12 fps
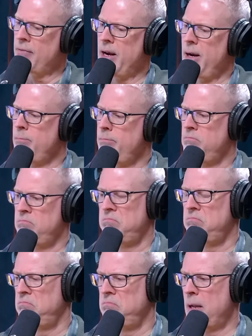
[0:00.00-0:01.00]
that I'm
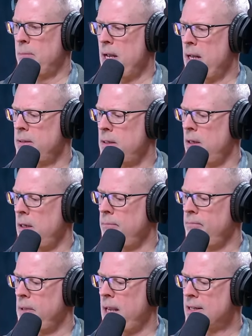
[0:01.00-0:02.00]
not
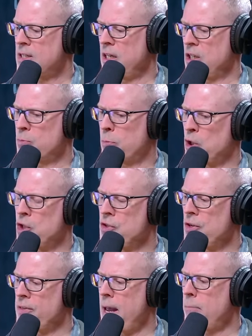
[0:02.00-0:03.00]
casting
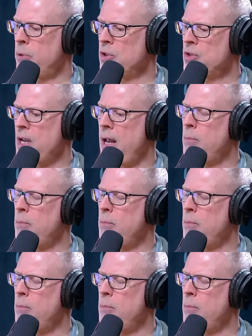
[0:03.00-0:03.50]
aspersions on that per se,